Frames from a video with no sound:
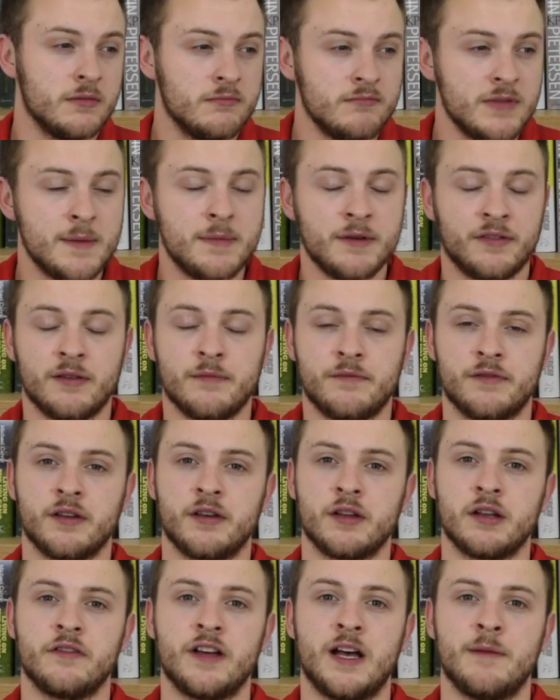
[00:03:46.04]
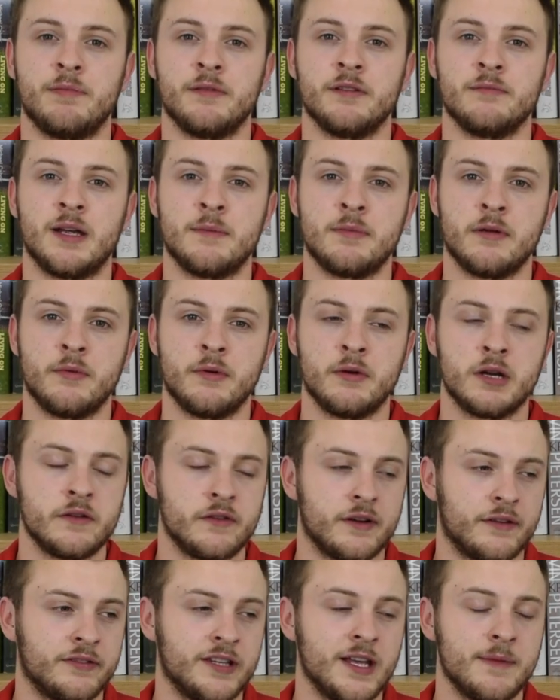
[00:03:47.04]
maybe something could have happened. Maybe we would have
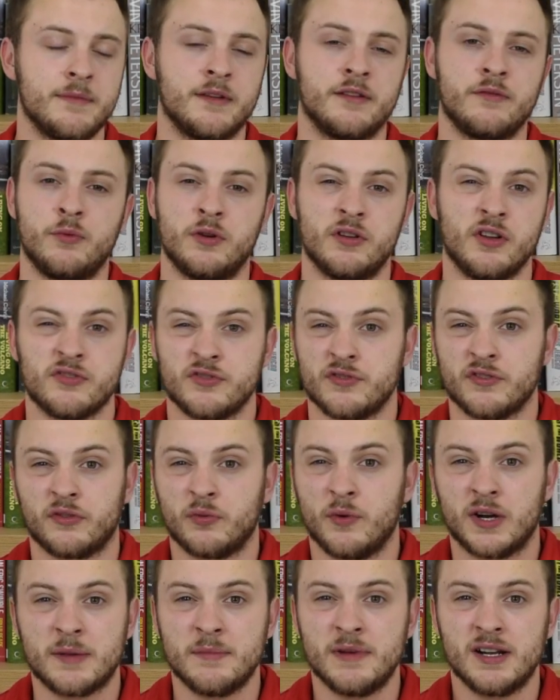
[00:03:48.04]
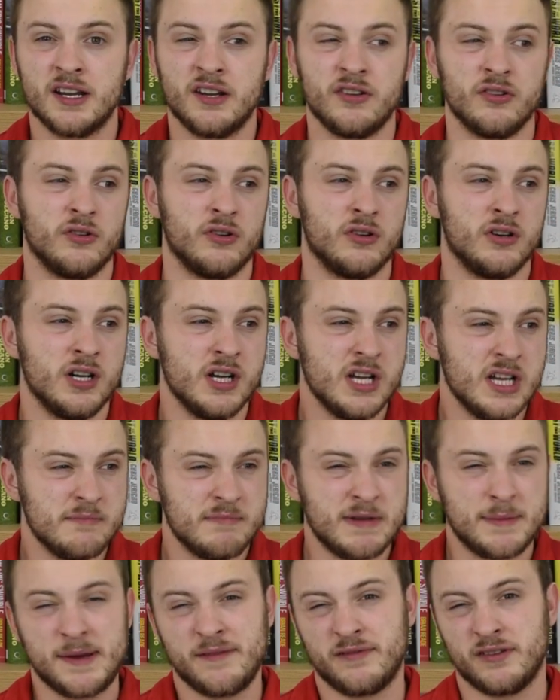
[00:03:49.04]
accepted 120 million or
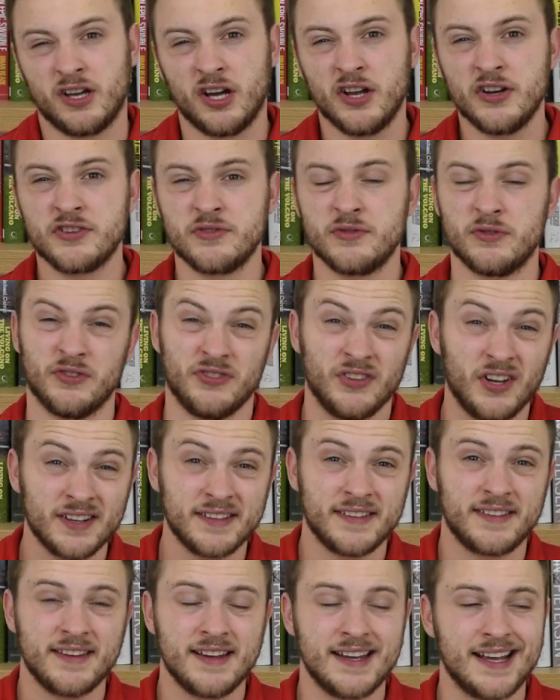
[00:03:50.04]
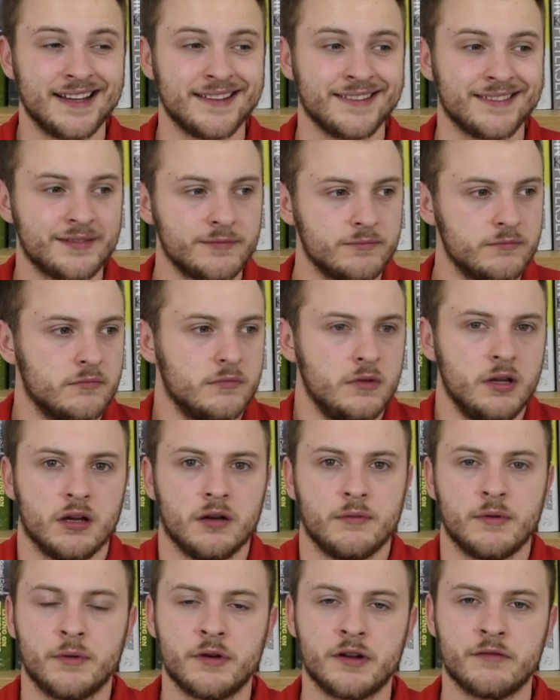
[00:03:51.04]
maybe even 100 or 90, and
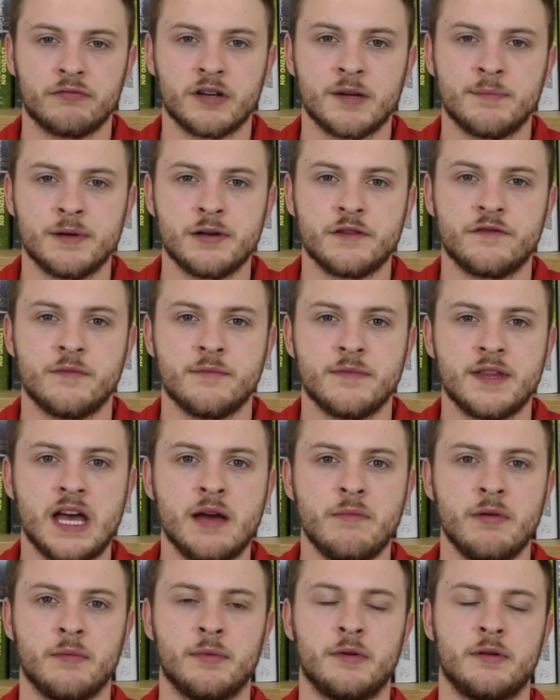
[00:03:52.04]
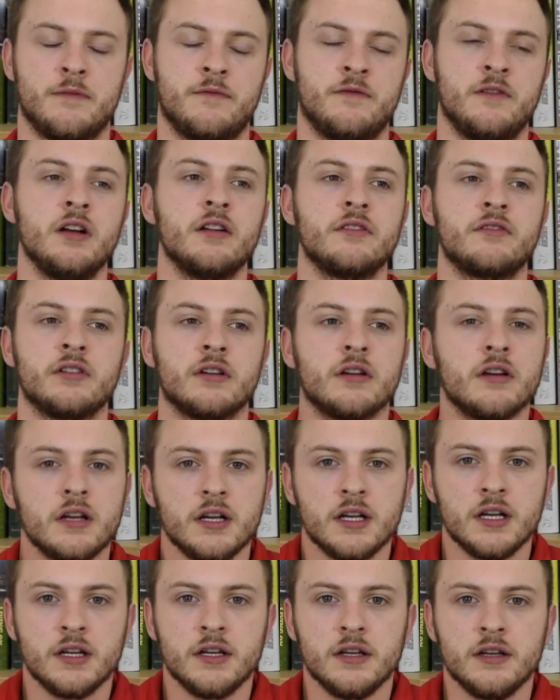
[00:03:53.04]
look, we would have rebuilt from there. We would have looked at
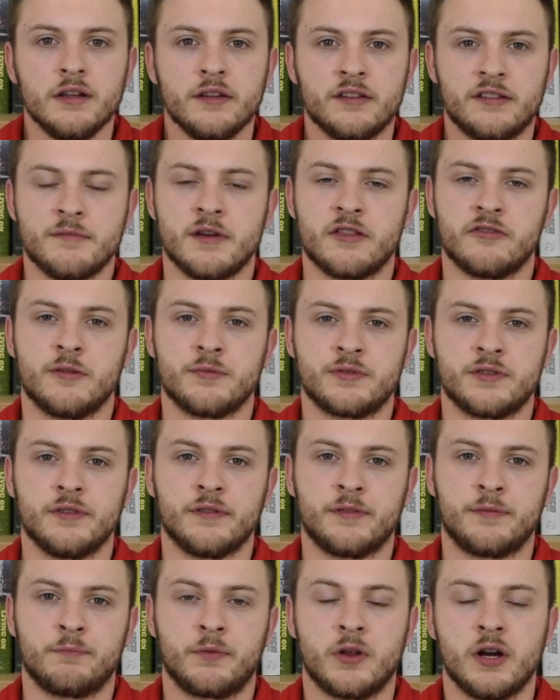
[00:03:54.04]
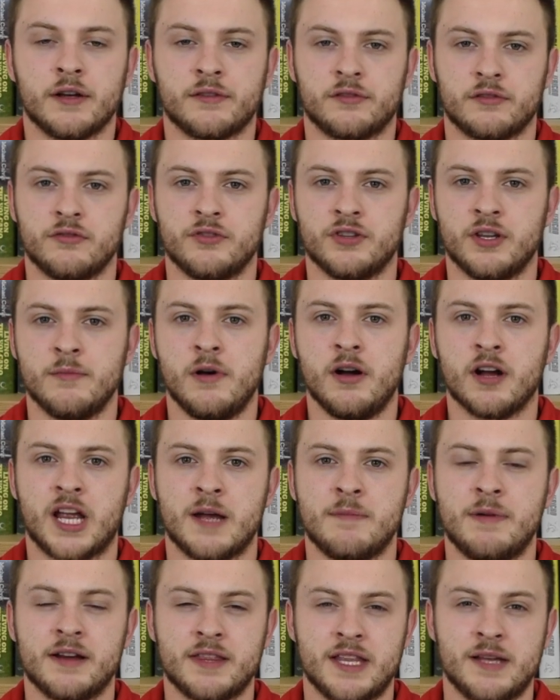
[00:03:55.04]
some other options, guys that were on the
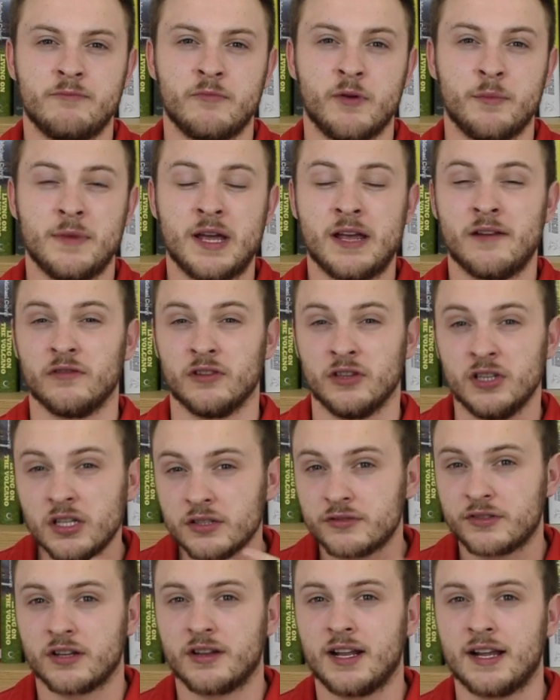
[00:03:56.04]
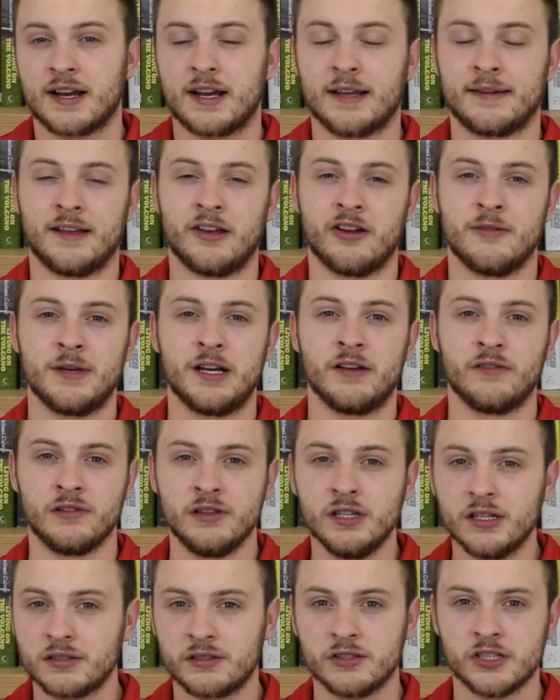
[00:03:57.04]
market back then. We may have looked at Lacazette, we may have
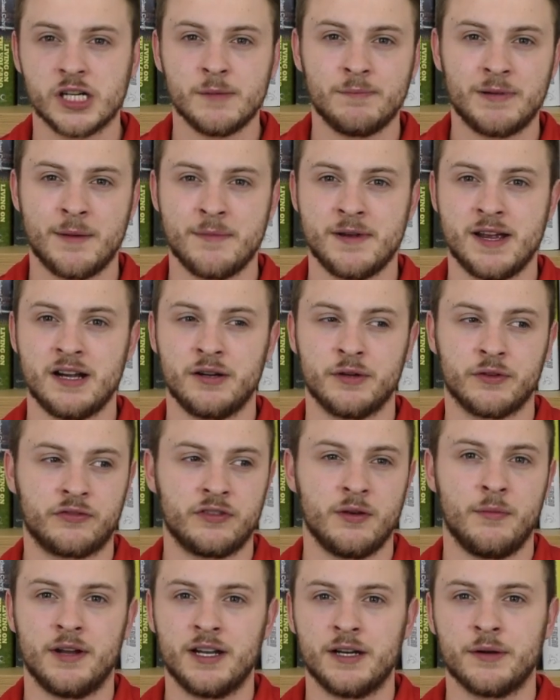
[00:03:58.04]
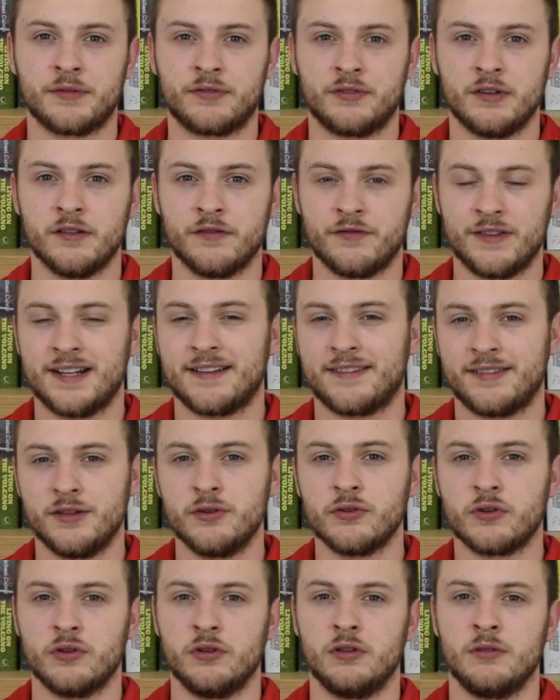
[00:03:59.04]
looked at Aubameyang or someone else of that
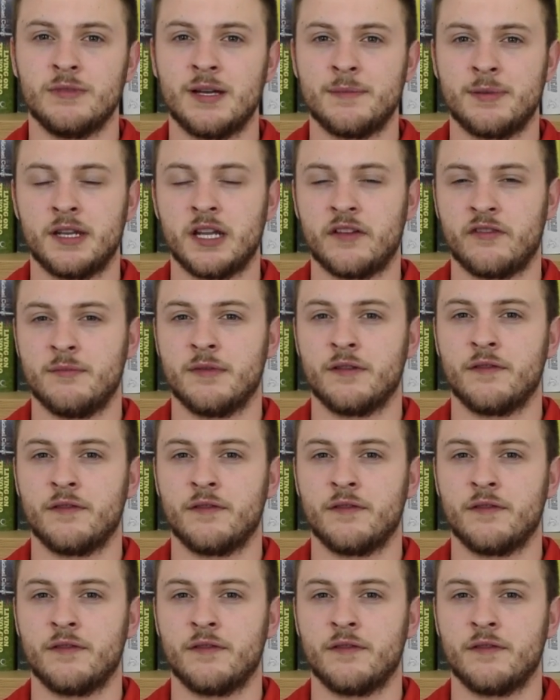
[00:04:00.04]
ilk, or maybe another